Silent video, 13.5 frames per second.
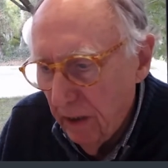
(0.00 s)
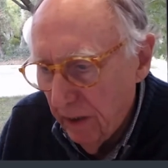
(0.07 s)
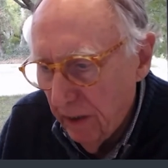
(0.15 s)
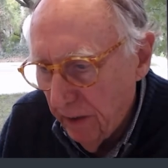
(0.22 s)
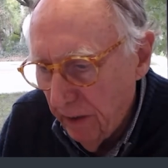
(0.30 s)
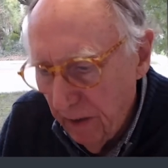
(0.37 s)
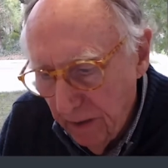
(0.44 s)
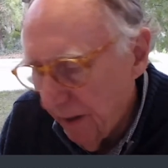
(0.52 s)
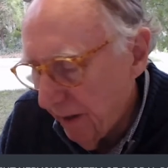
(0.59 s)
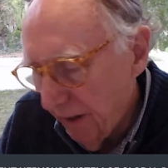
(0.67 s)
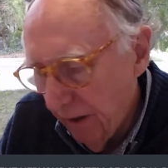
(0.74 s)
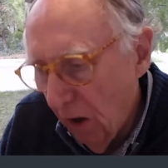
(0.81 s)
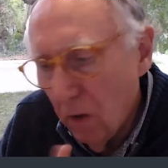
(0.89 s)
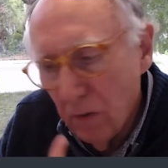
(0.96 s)
And he did
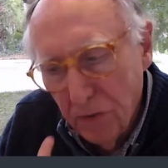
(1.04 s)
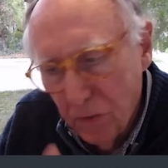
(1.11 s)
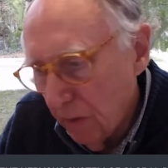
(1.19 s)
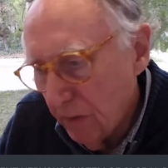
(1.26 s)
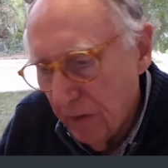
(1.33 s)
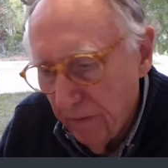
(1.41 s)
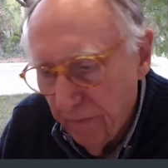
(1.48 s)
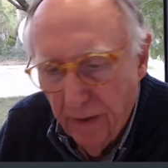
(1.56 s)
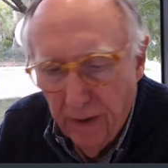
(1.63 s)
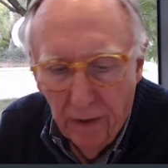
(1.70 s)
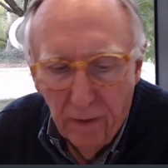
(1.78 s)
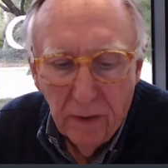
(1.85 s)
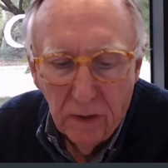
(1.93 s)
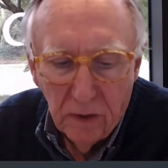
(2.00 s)
it in all sorts of
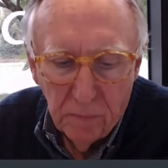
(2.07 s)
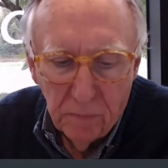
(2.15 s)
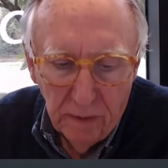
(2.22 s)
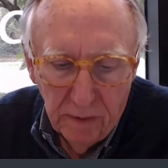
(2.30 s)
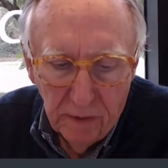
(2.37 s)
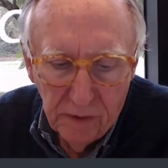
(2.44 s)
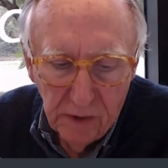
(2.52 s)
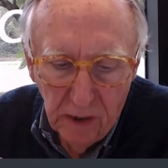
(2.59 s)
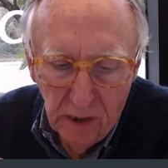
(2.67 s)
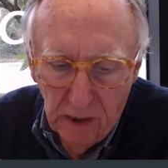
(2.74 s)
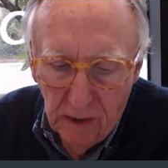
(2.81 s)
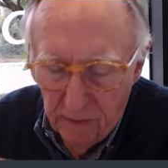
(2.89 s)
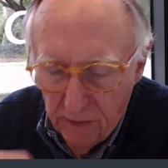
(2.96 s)
areas, but this